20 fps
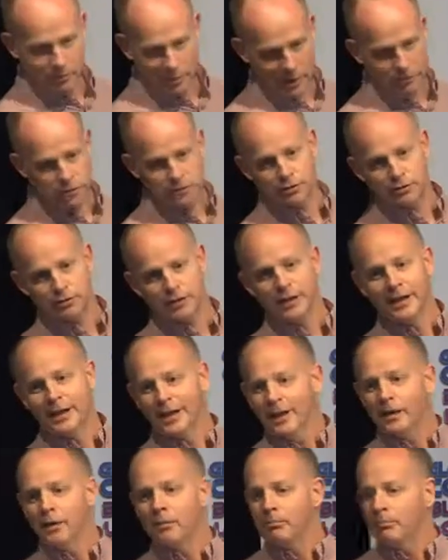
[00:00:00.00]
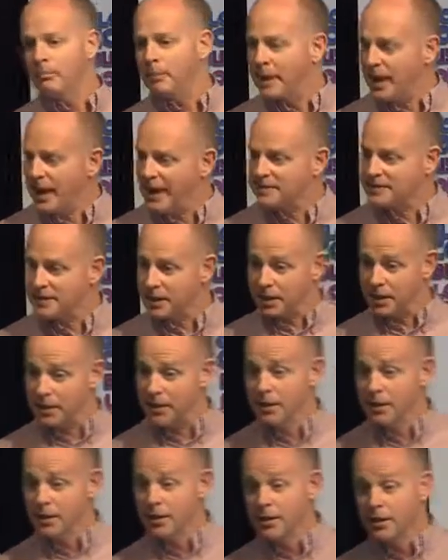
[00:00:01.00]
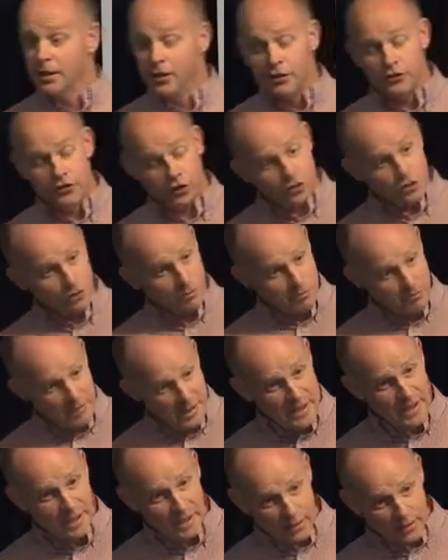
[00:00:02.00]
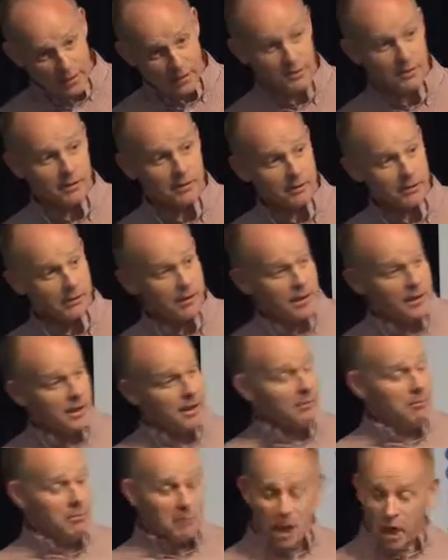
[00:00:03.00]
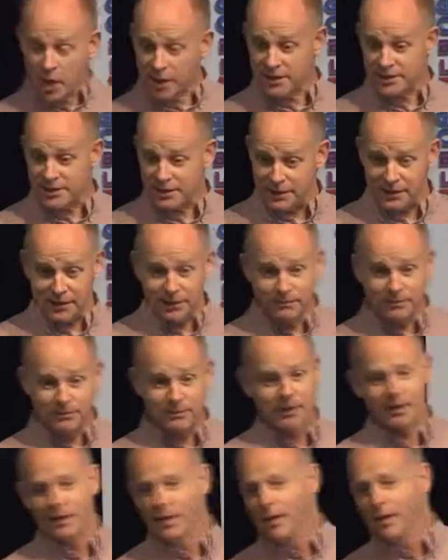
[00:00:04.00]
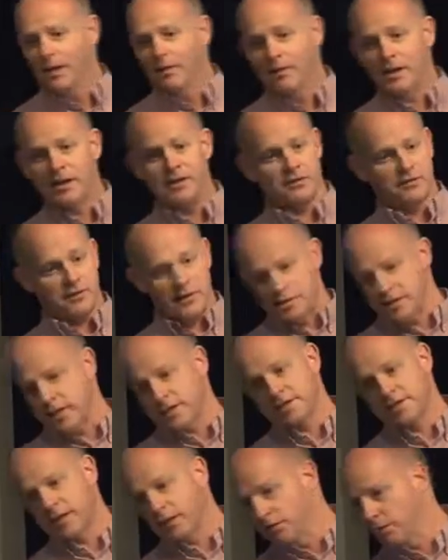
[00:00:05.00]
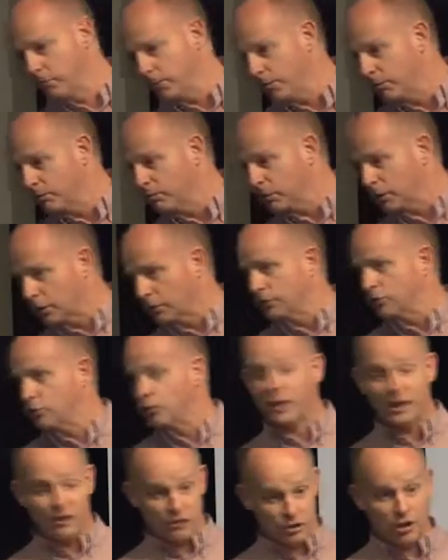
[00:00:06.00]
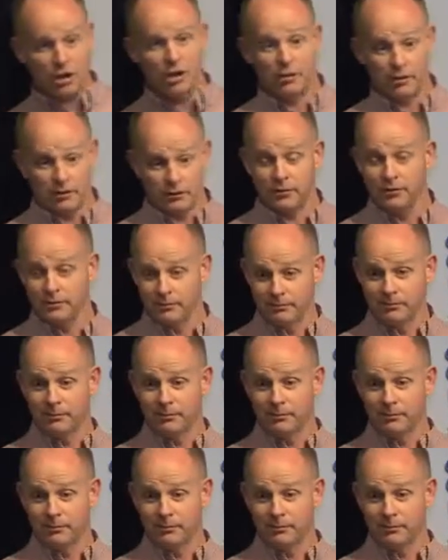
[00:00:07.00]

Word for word: about you, but as a social media marketer, that is fantastic news because you can target.